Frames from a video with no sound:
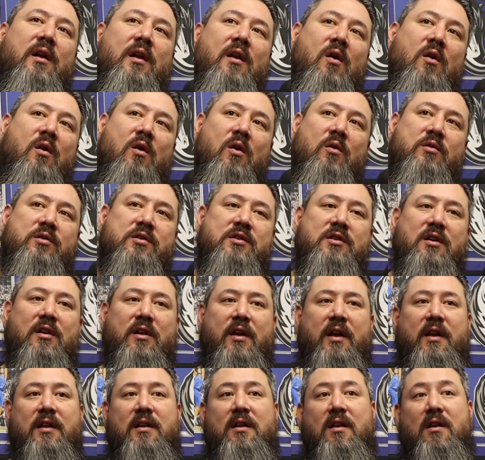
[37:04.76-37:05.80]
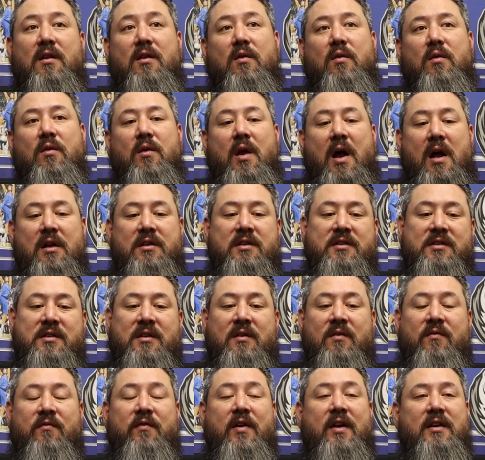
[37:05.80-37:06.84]
it all goes to like, how does
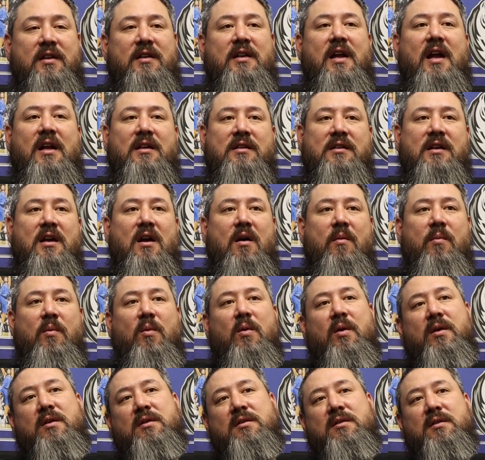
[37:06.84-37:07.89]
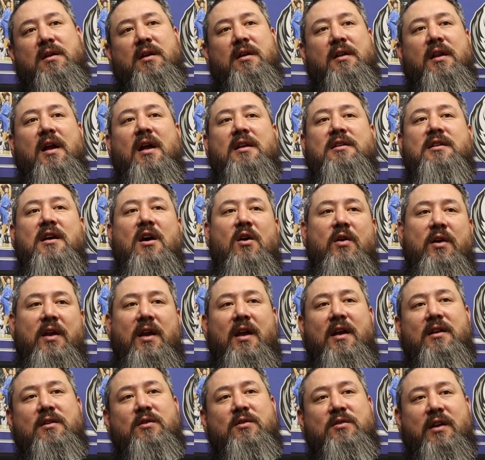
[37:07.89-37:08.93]
it affect the Dallas Cowboys? That's how he
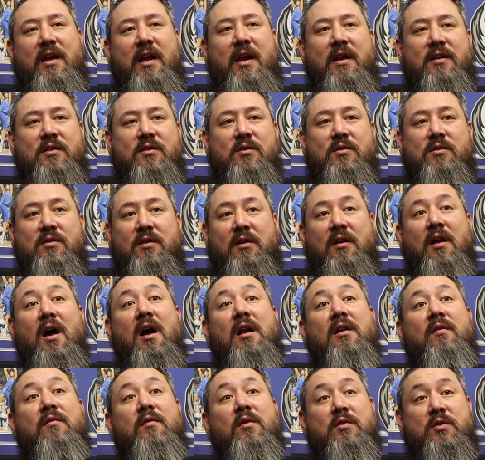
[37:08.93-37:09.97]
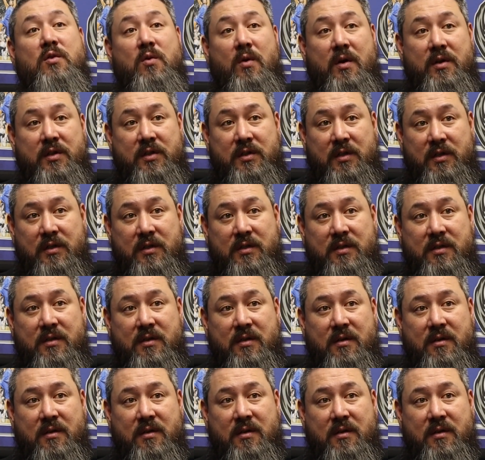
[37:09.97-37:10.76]
answers a lot of those questions.